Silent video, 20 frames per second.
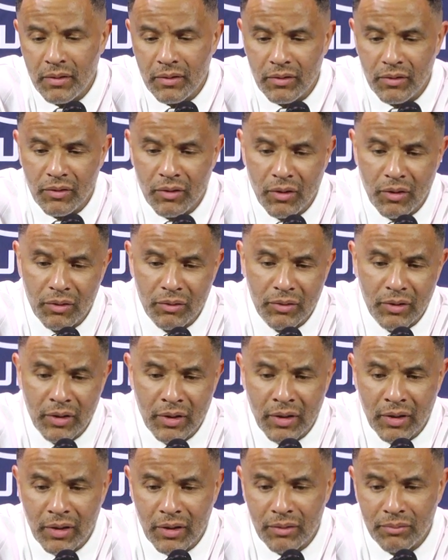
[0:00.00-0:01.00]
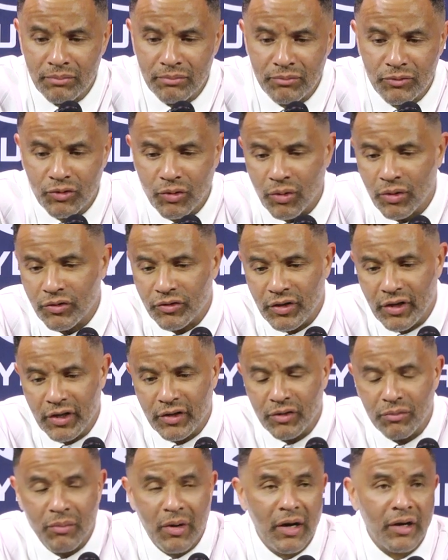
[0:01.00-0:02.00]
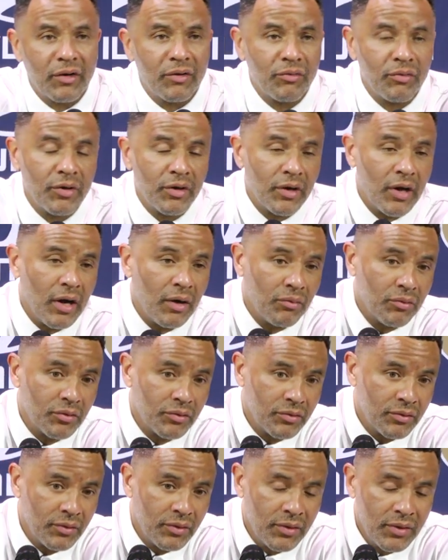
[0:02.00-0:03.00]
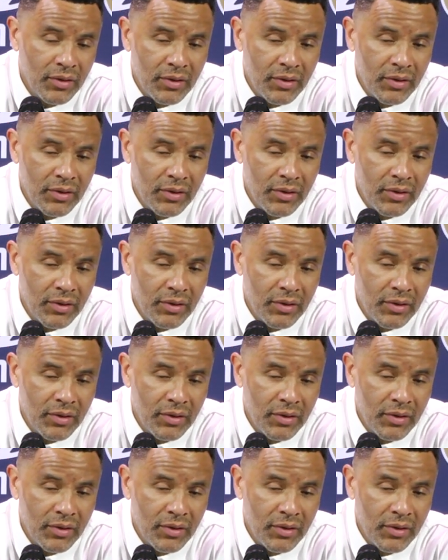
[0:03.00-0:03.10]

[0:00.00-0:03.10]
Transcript: You know, towards the end of my career, I was